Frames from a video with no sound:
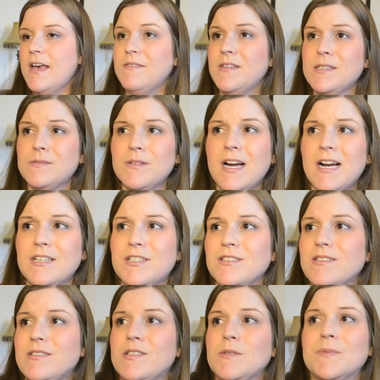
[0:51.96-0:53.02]
And these were
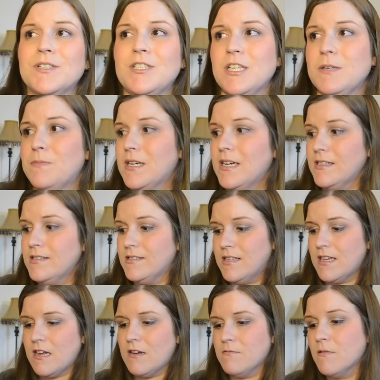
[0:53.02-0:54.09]
actually super cheap because
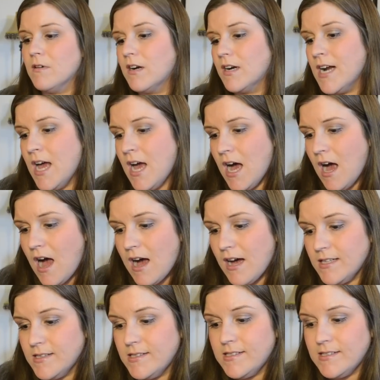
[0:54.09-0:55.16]
they were
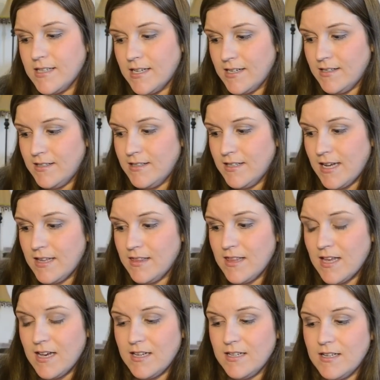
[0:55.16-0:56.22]
on sale,
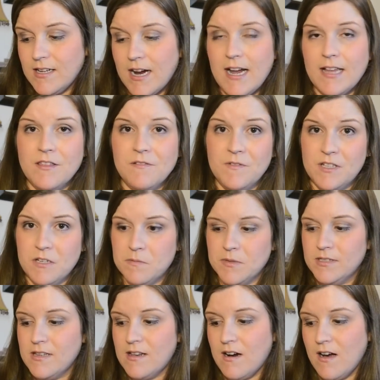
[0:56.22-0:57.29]
and then I had the fifty
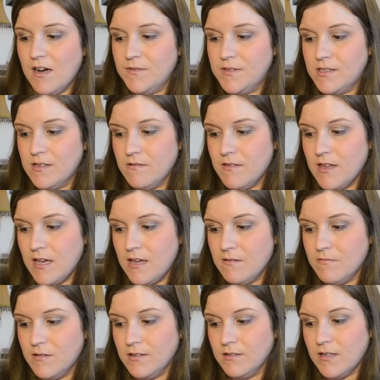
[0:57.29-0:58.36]
percent off, so
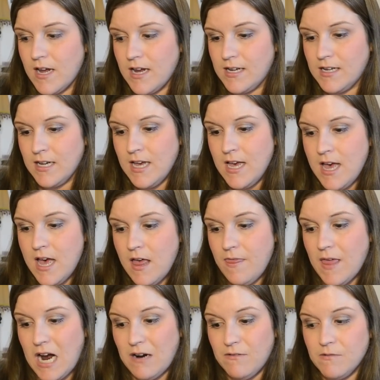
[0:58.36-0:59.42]
they were like,
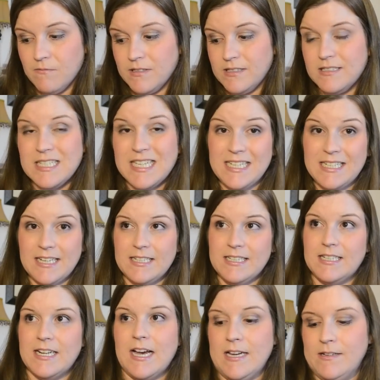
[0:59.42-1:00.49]
that one was ten
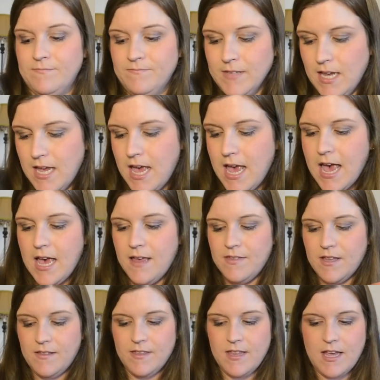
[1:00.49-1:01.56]
ninety-nine.
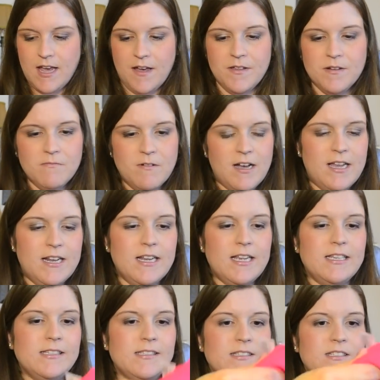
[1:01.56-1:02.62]
And then the other one
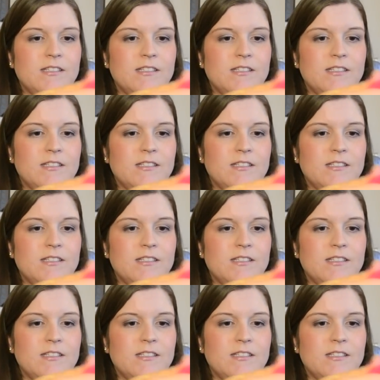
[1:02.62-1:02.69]
is